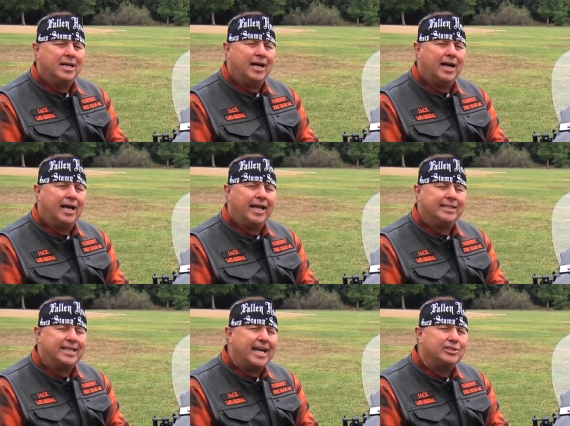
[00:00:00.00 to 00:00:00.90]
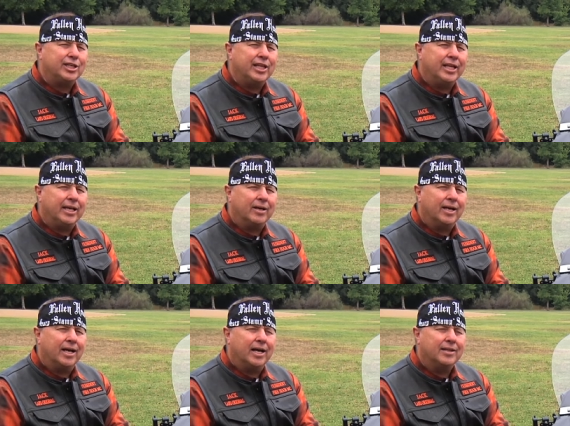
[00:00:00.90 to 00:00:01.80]
Uh, it's actually
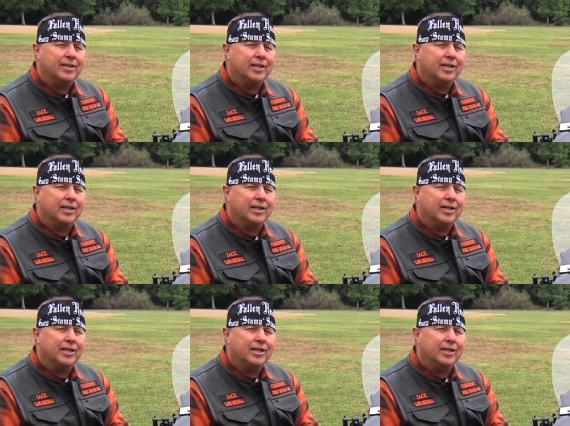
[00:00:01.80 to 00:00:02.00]
the, uh,